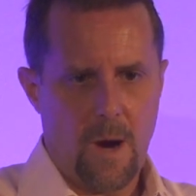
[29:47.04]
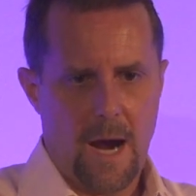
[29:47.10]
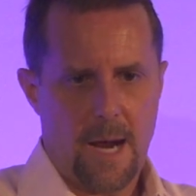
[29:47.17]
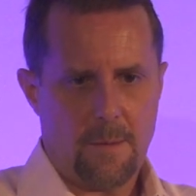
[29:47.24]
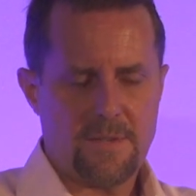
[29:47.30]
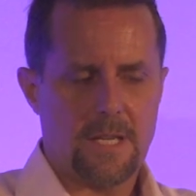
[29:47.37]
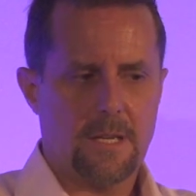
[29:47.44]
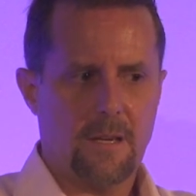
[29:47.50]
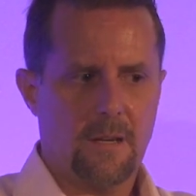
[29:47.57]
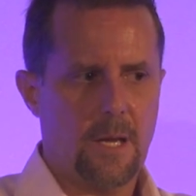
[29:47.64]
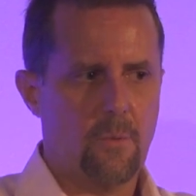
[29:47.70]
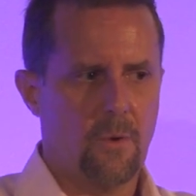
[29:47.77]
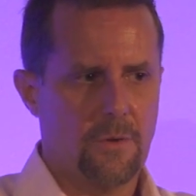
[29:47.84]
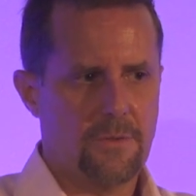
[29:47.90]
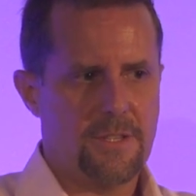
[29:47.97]

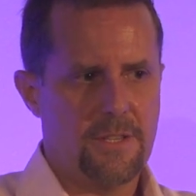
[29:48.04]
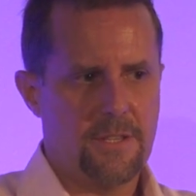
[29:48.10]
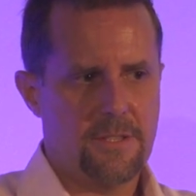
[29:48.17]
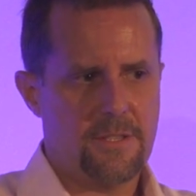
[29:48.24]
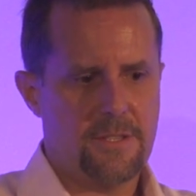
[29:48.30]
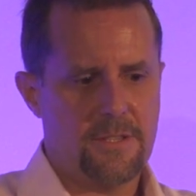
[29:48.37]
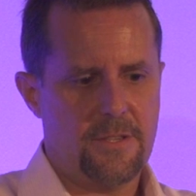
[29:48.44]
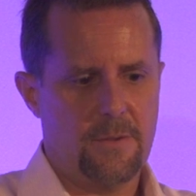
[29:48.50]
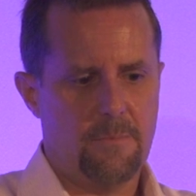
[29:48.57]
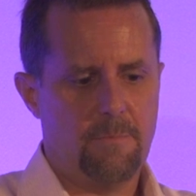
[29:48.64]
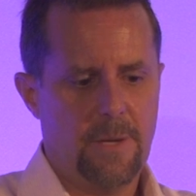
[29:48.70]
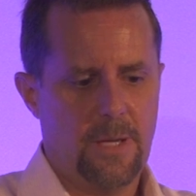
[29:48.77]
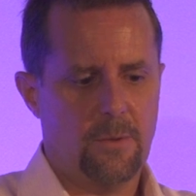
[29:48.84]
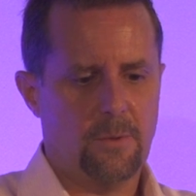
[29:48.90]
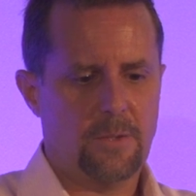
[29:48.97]
absolutely wanted to
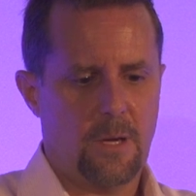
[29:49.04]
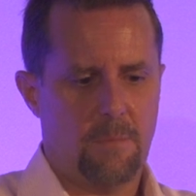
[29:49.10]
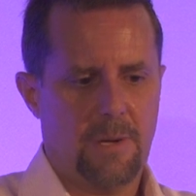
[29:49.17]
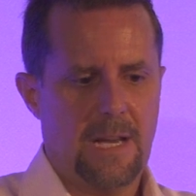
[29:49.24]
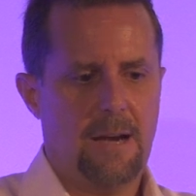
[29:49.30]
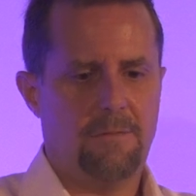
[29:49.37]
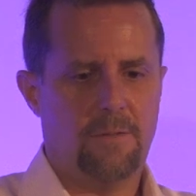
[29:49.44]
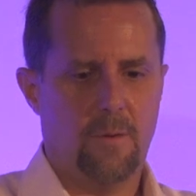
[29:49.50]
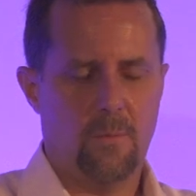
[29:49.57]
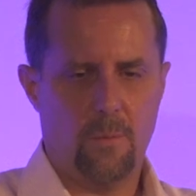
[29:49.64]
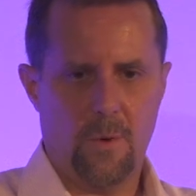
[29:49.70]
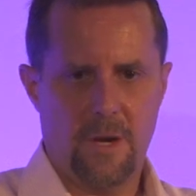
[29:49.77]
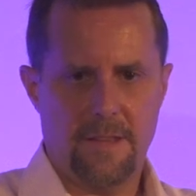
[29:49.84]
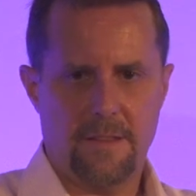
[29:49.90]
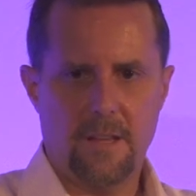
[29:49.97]
build a
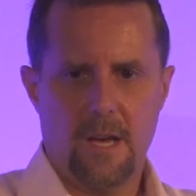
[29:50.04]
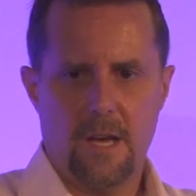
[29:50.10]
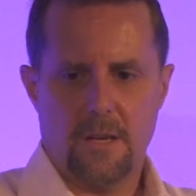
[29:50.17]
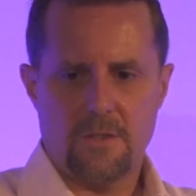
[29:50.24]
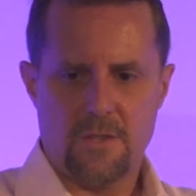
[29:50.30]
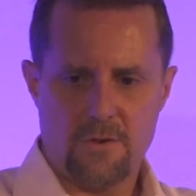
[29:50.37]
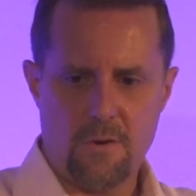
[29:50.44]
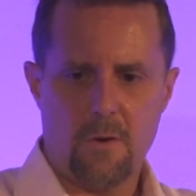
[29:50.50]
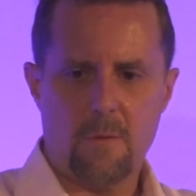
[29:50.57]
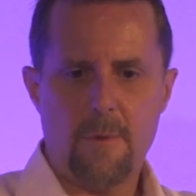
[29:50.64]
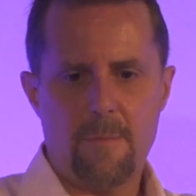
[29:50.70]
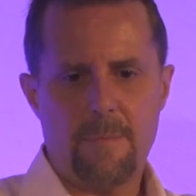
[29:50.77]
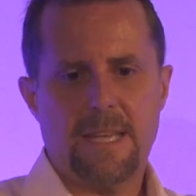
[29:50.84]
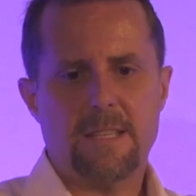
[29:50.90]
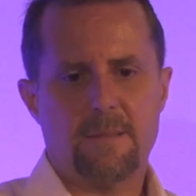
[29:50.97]
platform with strong
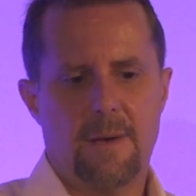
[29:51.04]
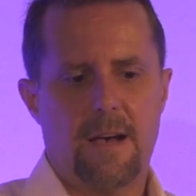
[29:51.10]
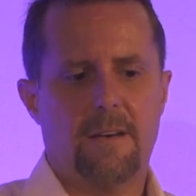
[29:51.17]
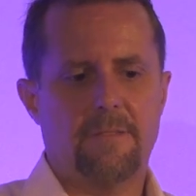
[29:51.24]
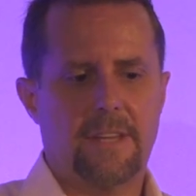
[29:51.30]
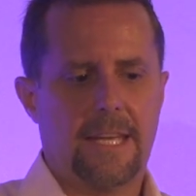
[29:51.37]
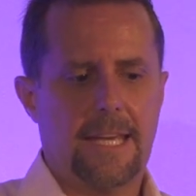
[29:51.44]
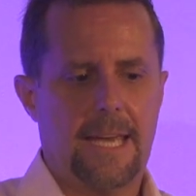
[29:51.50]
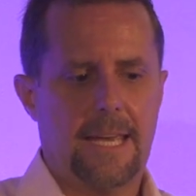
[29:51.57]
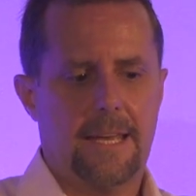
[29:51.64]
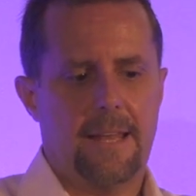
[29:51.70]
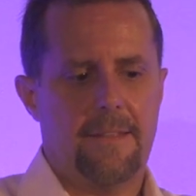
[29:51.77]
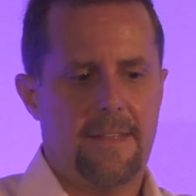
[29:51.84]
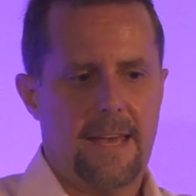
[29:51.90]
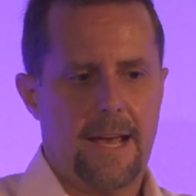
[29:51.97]
momentum out of the gate,
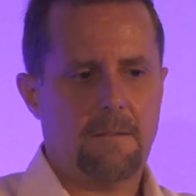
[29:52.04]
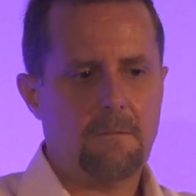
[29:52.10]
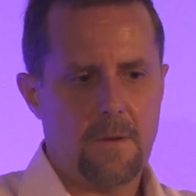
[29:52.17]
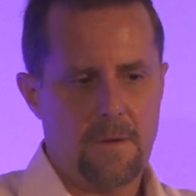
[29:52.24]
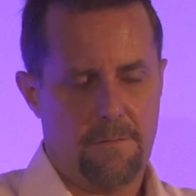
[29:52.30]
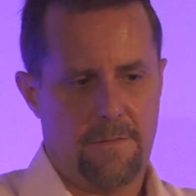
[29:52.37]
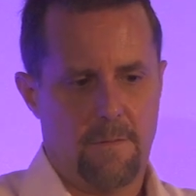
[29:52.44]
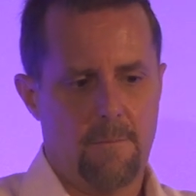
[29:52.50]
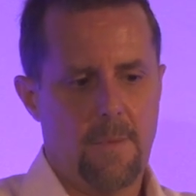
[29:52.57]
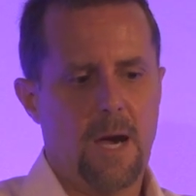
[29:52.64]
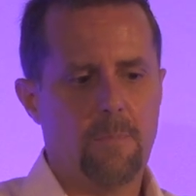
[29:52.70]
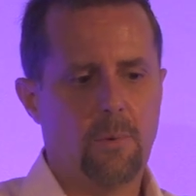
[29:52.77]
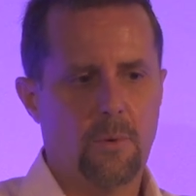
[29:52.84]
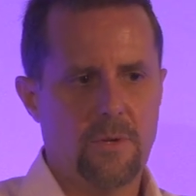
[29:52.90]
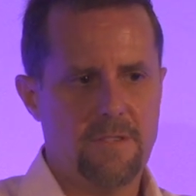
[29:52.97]
and that, from
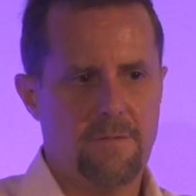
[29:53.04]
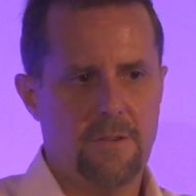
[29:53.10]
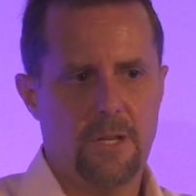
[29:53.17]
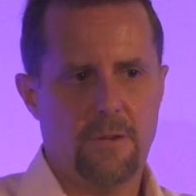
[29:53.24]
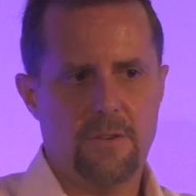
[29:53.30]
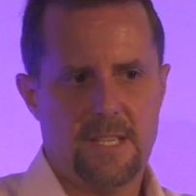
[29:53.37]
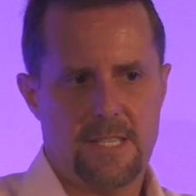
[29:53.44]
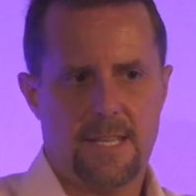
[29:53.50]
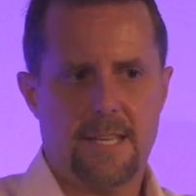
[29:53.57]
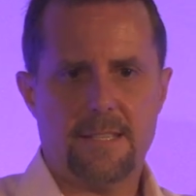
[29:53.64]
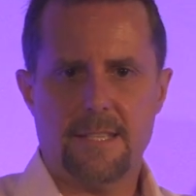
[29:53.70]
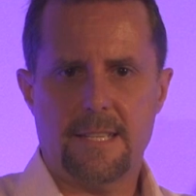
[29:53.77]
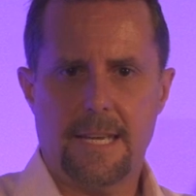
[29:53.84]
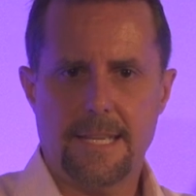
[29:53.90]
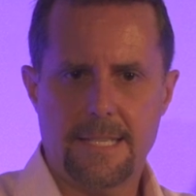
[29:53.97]
my point of view,
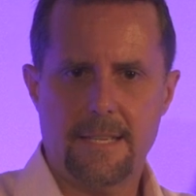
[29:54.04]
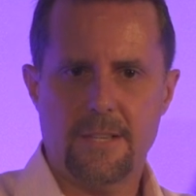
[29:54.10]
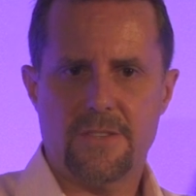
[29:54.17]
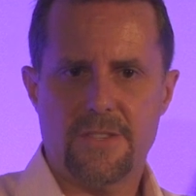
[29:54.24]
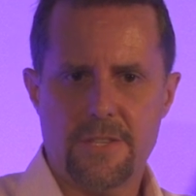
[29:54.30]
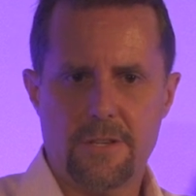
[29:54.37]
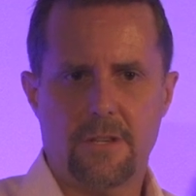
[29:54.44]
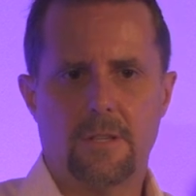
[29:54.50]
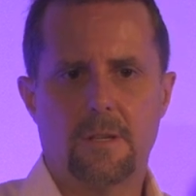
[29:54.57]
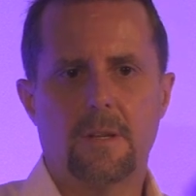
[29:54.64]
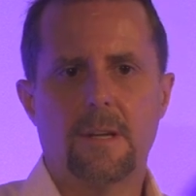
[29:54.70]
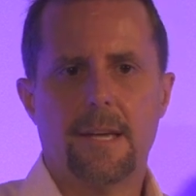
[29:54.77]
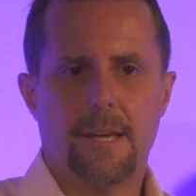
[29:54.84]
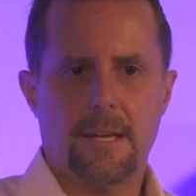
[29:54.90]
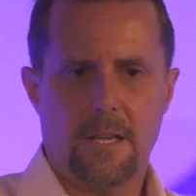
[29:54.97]
necessitated a certain
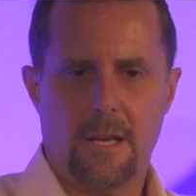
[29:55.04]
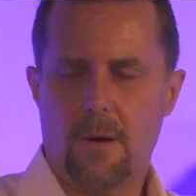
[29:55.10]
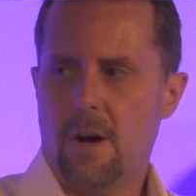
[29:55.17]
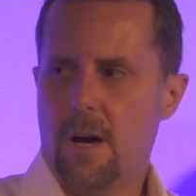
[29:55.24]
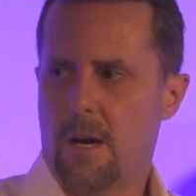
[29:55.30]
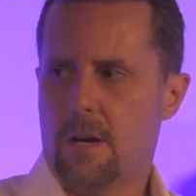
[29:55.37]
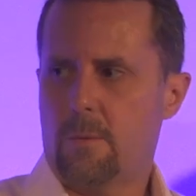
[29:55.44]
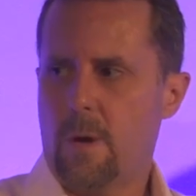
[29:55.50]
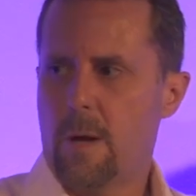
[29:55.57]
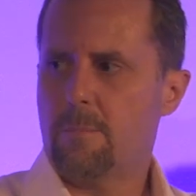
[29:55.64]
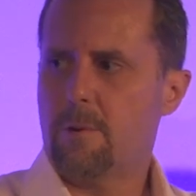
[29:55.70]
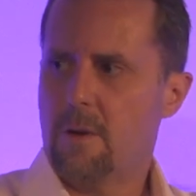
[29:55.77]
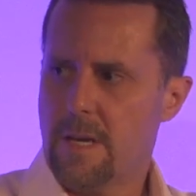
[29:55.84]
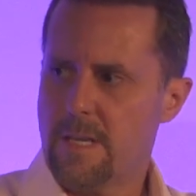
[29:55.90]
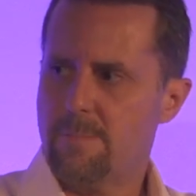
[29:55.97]
hardware
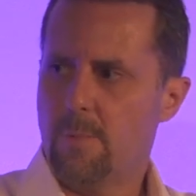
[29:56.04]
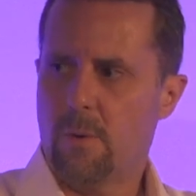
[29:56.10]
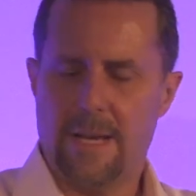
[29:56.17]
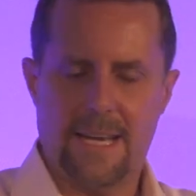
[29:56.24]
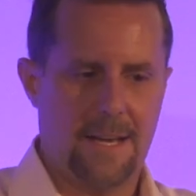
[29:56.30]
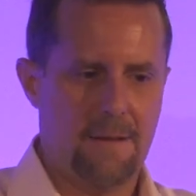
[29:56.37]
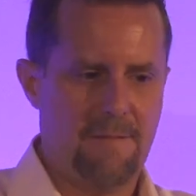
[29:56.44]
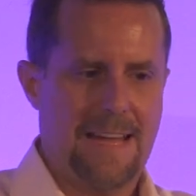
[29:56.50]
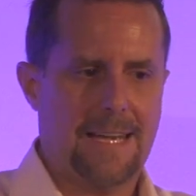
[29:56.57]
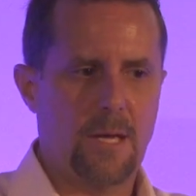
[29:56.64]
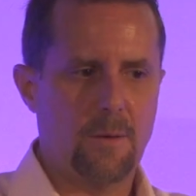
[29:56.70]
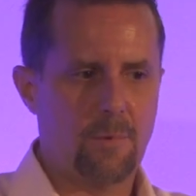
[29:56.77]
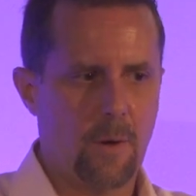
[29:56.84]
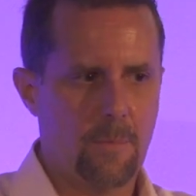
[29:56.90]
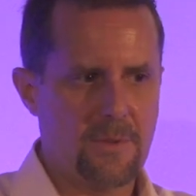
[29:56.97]
price point and a
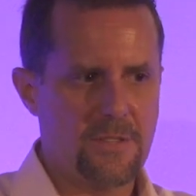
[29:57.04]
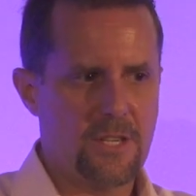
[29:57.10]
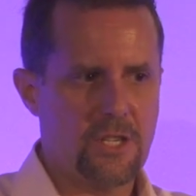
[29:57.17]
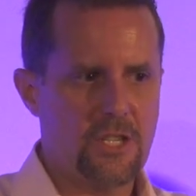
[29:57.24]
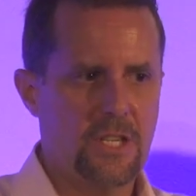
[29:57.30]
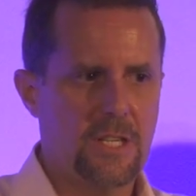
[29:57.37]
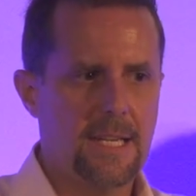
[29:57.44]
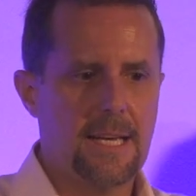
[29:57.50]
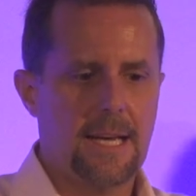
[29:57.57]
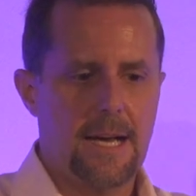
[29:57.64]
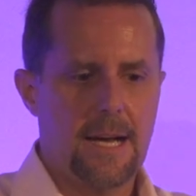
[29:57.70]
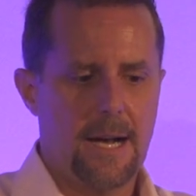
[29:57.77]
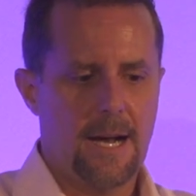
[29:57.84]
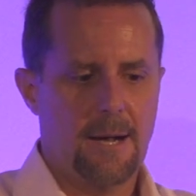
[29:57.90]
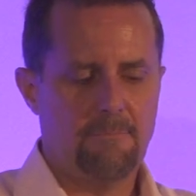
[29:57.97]
value proposition
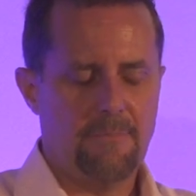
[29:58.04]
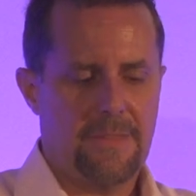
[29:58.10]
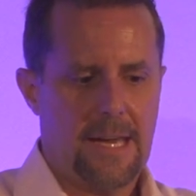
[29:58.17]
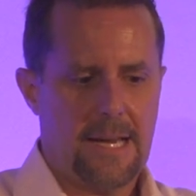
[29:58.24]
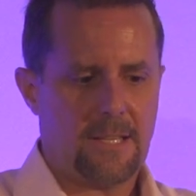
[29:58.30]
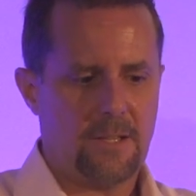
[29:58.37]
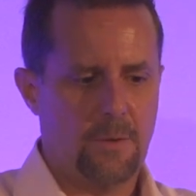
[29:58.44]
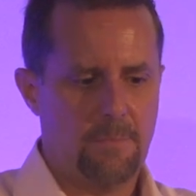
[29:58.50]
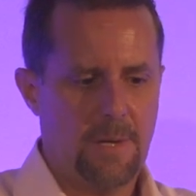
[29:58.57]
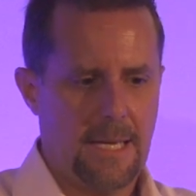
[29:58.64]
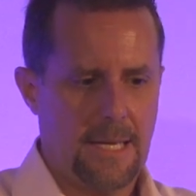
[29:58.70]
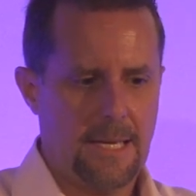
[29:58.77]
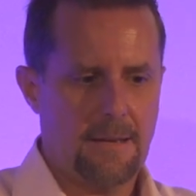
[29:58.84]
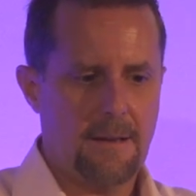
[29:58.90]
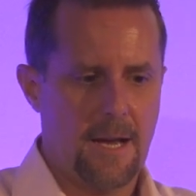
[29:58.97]
that could
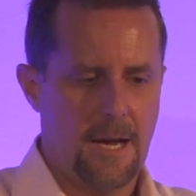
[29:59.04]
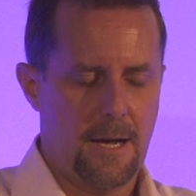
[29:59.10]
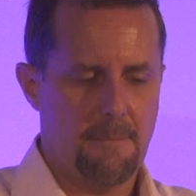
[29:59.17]
be